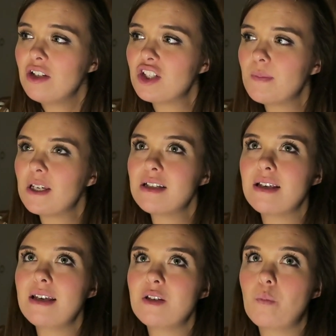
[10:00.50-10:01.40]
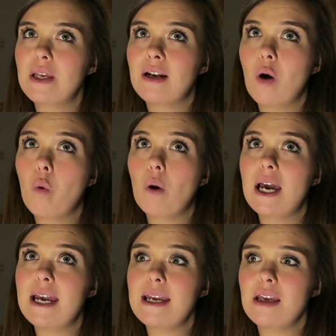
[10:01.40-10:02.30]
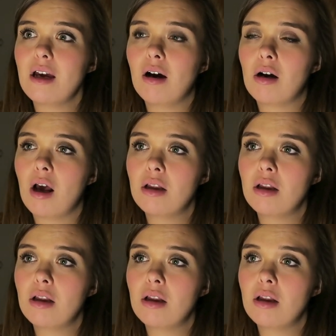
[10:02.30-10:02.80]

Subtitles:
just because it's been away on